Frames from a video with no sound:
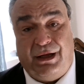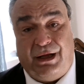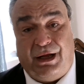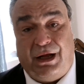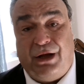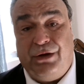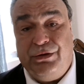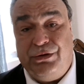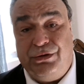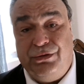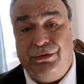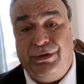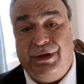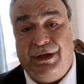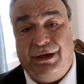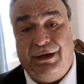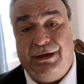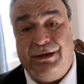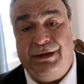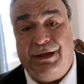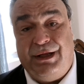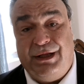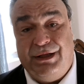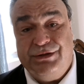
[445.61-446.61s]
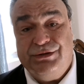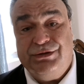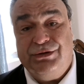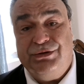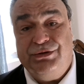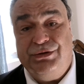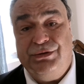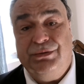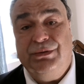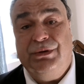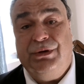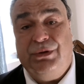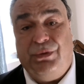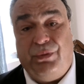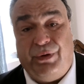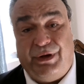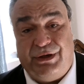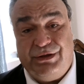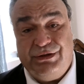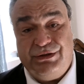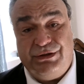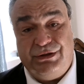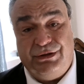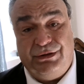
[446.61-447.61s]
how you get an answer to a
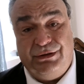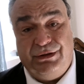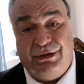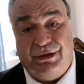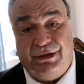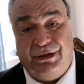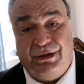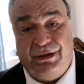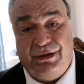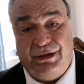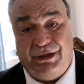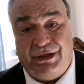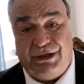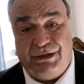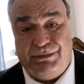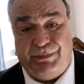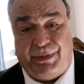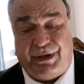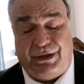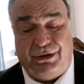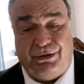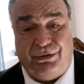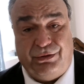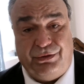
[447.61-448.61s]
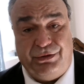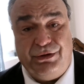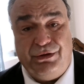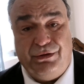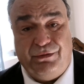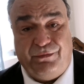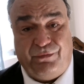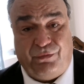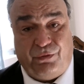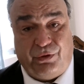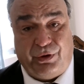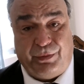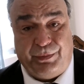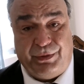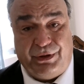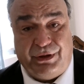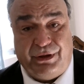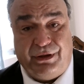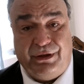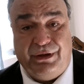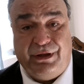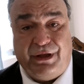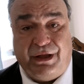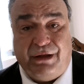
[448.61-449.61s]
question is by learning the formula
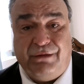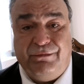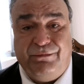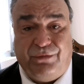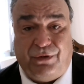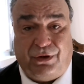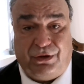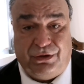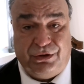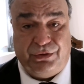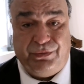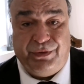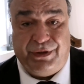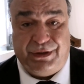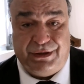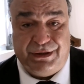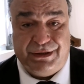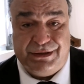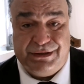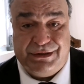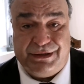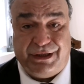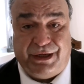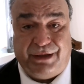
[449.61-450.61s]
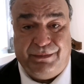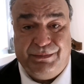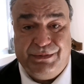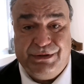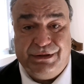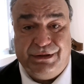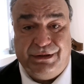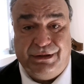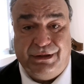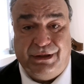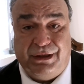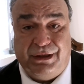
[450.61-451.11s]
and following the steps.